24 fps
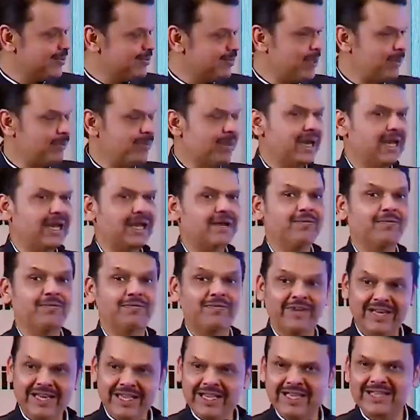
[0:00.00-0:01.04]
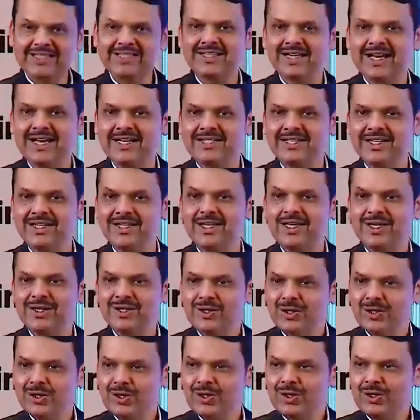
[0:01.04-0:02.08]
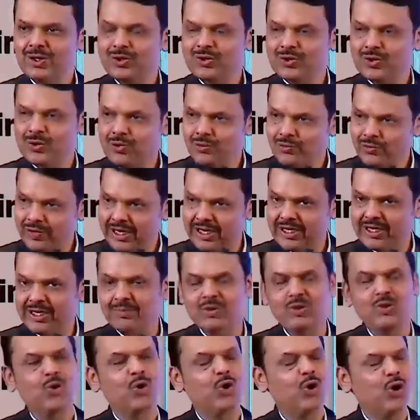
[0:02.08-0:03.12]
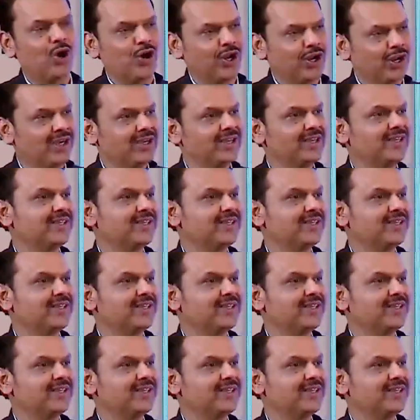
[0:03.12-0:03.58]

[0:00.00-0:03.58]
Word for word: People are very excited to welcome you all.